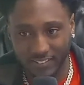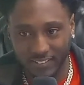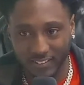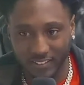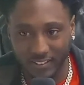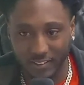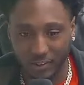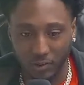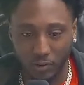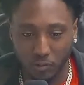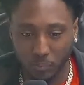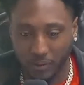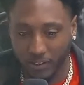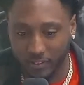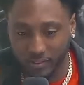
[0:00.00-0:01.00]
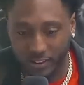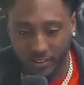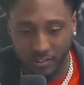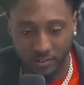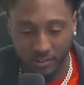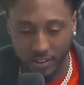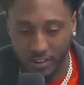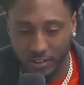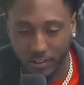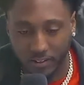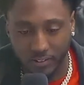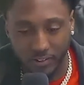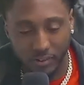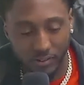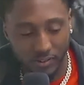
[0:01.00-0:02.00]
Look, yours playing Sexy Red. I
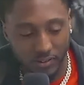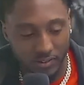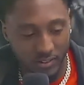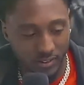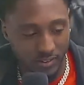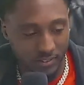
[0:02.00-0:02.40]
don't know what's going on.